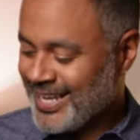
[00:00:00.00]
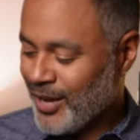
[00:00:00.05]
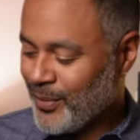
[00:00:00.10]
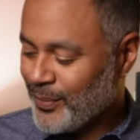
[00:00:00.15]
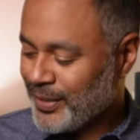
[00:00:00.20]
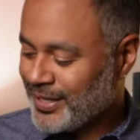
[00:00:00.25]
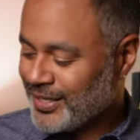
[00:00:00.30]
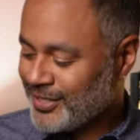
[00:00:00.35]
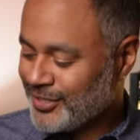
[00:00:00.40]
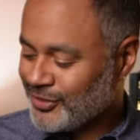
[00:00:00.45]
then
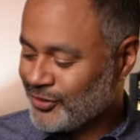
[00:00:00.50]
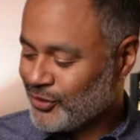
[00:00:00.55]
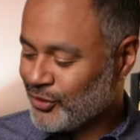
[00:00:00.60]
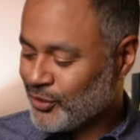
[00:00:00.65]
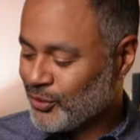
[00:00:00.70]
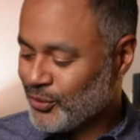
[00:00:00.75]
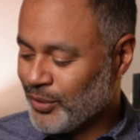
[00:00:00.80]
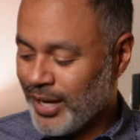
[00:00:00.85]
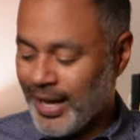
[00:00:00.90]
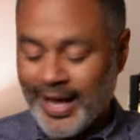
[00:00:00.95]
we're gonna
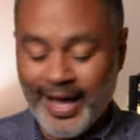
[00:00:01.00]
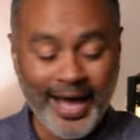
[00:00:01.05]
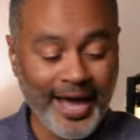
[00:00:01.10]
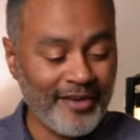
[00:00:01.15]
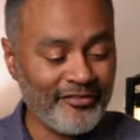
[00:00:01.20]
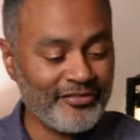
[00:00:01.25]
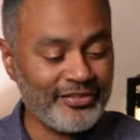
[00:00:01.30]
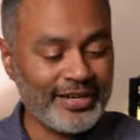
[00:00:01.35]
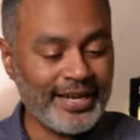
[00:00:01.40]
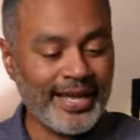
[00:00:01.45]
do a
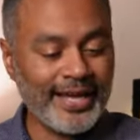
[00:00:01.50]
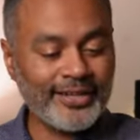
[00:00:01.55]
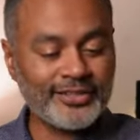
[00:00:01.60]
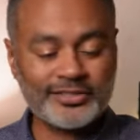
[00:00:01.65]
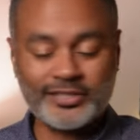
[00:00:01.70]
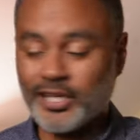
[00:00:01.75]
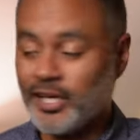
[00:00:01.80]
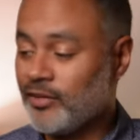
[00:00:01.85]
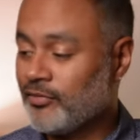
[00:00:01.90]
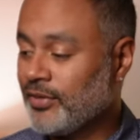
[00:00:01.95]
half an
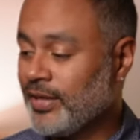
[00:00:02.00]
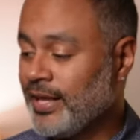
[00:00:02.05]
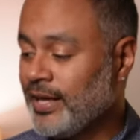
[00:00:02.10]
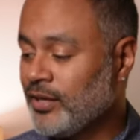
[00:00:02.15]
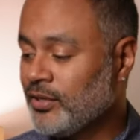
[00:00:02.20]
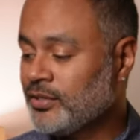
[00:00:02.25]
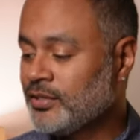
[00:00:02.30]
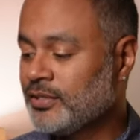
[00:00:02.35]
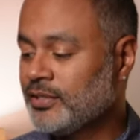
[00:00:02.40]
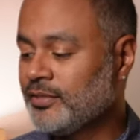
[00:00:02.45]
ounce of
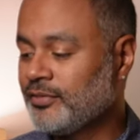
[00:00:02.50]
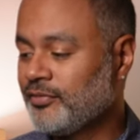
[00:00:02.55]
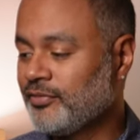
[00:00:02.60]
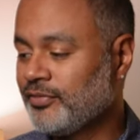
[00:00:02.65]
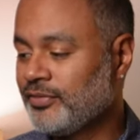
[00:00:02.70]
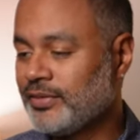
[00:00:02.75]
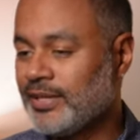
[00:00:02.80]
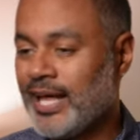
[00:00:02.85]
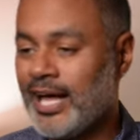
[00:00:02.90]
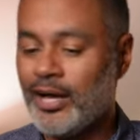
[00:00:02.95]

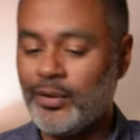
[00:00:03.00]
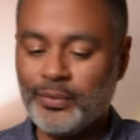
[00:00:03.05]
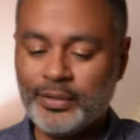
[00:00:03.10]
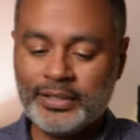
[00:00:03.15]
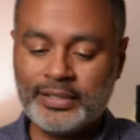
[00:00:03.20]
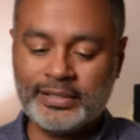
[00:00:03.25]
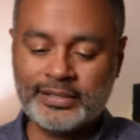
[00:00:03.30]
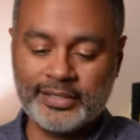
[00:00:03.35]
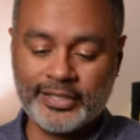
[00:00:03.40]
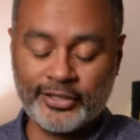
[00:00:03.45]

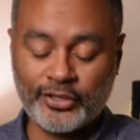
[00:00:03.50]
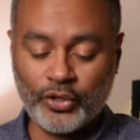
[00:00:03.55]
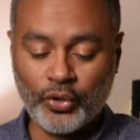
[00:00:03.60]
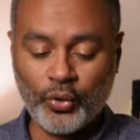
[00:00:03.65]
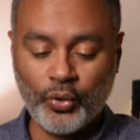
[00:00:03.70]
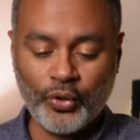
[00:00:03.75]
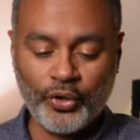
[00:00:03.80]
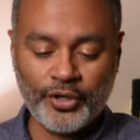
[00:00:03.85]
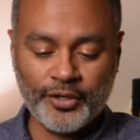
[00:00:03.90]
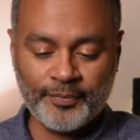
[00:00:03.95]
elderflower
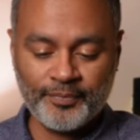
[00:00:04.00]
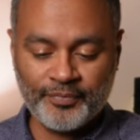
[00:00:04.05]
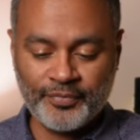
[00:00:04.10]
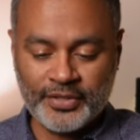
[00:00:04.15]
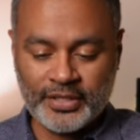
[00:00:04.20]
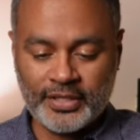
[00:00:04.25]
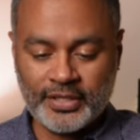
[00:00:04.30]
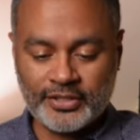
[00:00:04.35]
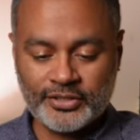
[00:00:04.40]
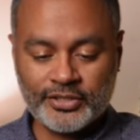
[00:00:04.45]
liqueur.
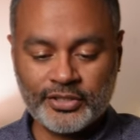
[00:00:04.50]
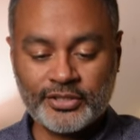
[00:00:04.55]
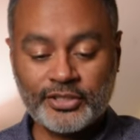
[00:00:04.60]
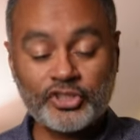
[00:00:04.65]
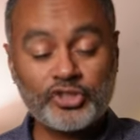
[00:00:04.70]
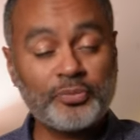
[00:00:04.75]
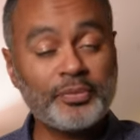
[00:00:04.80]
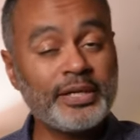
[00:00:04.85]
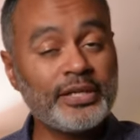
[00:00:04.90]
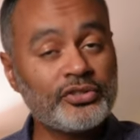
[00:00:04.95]
So
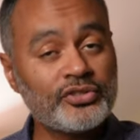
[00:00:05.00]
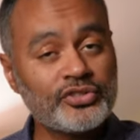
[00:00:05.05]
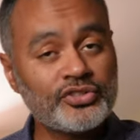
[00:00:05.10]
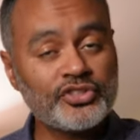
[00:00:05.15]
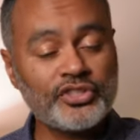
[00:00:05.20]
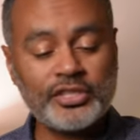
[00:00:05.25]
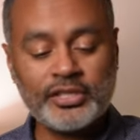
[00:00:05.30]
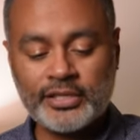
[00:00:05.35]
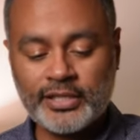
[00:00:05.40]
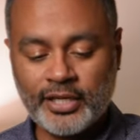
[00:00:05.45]
this will be
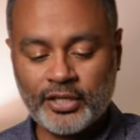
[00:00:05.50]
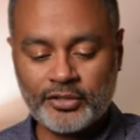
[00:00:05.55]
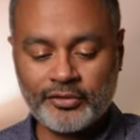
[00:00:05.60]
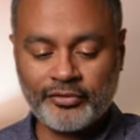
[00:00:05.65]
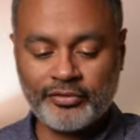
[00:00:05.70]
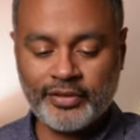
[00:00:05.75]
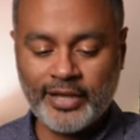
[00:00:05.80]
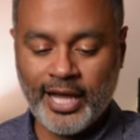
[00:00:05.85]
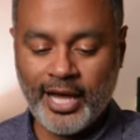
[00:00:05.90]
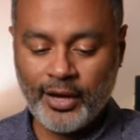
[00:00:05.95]
interesting, the
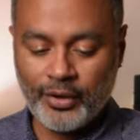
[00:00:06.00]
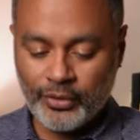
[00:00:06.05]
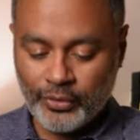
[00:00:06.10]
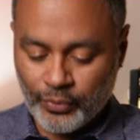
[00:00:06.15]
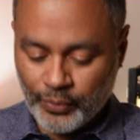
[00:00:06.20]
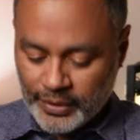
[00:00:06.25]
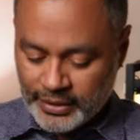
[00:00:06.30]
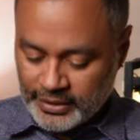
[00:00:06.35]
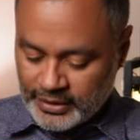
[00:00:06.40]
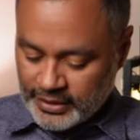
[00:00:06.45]

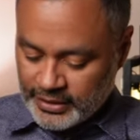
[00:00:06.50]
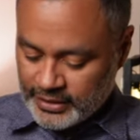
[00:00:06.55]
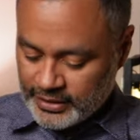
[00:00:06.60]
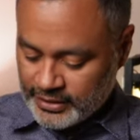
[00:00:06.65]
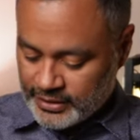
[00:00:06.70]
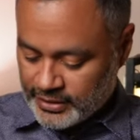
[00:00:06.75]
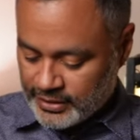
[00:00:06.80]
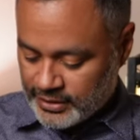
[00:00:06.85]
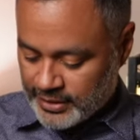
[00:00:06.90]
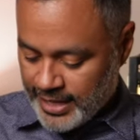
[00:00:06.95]
elderflower with
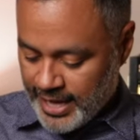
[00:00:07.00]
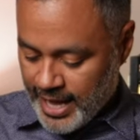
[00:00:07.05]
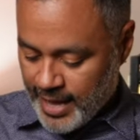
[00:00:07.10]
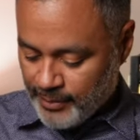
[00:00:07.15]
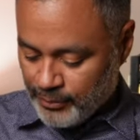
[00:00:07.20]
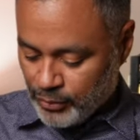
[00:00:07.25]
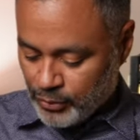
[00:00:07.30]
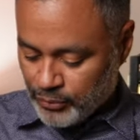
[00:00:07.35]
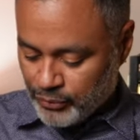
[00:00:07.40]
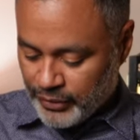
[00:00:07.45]
the uh,
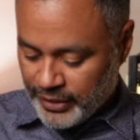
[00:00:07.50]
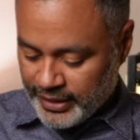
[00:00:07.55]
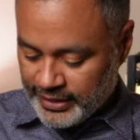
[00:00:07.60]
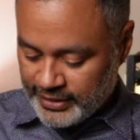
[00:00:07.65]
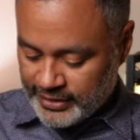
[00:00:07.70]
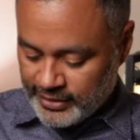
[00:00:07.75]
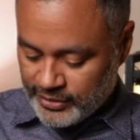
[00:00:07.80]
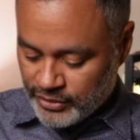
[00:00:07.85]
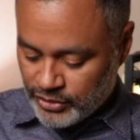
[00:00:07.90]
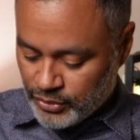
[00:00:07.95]
apple
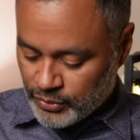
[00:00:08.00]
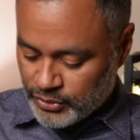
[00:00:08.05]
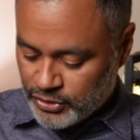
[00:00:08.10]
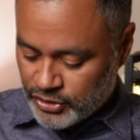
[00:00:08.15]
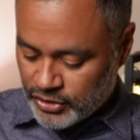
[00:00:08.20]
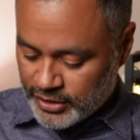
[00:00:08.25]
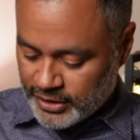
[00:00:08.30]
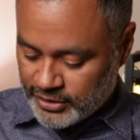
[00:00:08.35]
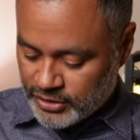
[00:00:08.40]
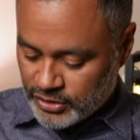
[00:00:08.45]
brandy. You know, we
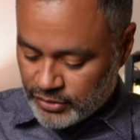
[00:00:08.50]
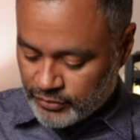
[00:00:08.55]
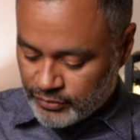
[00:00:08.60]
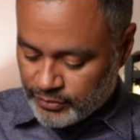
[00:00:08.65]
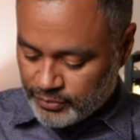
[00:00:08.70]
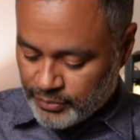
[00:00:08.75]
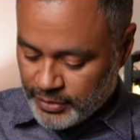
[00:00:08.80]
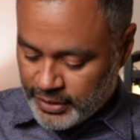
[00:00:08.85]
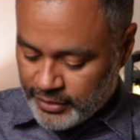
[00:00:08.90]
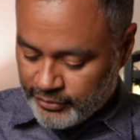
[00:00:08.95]
should get
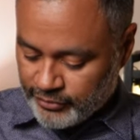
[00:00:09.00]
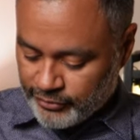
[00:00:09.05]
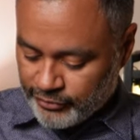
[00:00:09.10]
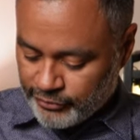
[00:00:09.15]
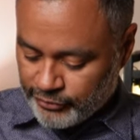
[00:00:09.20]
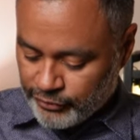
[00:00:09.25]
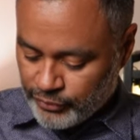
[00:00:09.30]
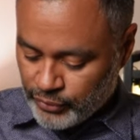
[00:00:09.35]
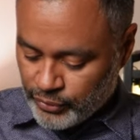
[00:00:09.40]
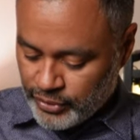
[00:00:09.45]
some big
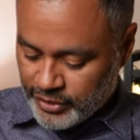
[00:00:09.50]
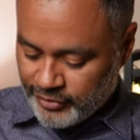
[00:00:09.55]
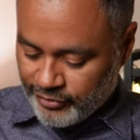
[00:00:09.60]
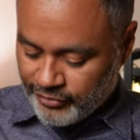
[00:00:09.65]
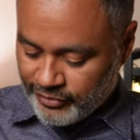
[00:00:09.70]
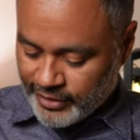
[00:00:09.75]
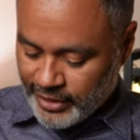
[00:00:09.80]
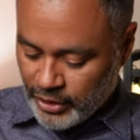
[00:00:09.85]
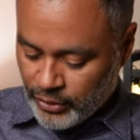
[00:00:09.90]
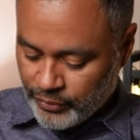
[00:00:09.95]
fruity
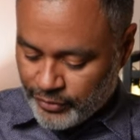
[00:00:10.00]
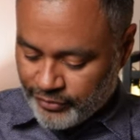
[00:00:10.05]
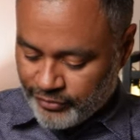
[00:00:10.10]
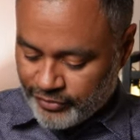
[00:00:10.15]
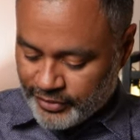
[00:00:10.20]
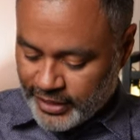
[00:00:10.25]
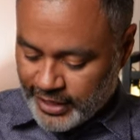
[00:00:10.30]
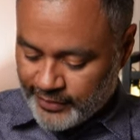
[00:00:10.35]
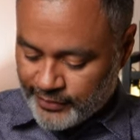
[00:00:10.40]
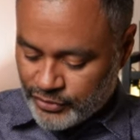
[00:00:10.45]
flowery
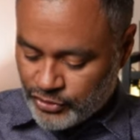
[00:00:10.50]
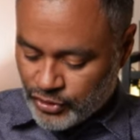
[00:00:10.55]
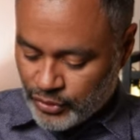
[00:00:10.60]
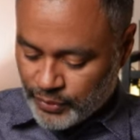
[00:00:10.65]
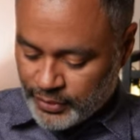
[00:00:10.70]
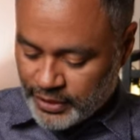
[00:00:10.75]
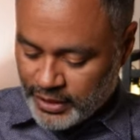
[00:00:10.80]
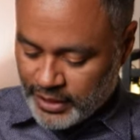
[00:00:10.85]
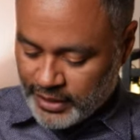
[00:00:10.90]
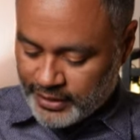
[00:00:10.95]
flavors
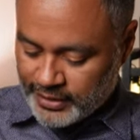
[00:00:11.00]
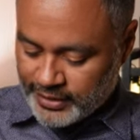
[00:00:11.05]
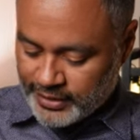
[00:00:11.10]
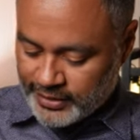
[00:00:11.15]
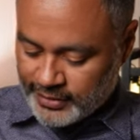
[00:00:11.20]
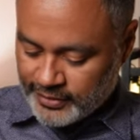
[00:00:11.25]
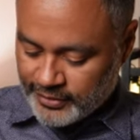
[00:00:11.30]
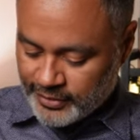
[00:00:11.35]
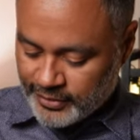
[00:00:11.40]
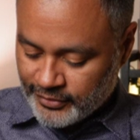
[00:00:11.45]
going on
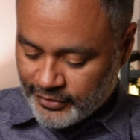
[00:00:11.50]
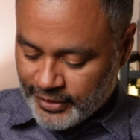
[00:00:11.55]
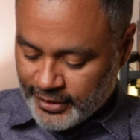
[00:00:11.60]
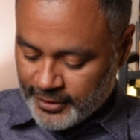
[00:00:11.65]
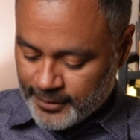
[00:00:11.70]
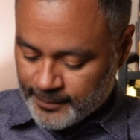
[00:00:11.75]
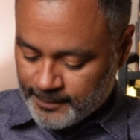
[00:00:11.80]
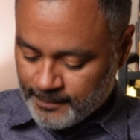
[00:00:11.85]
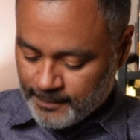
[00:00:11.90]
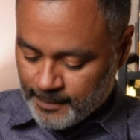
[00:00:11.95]
here, all
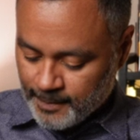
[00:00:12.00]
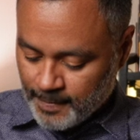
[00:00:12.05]
right?